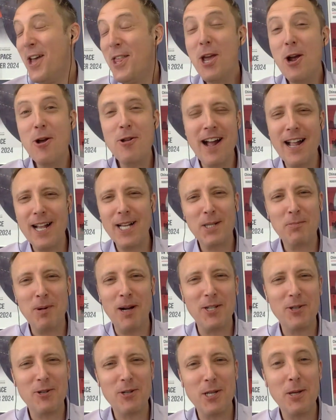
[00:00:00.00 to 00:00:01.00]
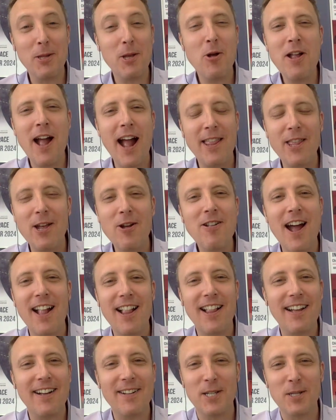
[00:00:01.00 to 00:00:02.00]
They're not a sponsor. They're not
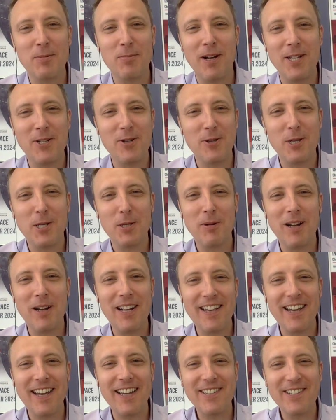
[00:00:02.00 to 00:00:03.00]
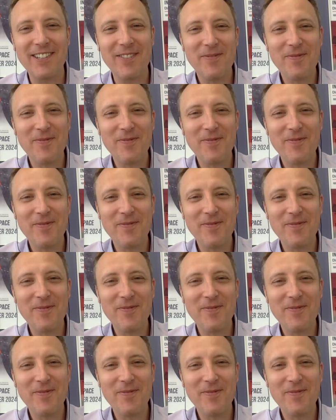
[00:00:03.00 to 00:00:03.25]
allowed to sponsor this podcast.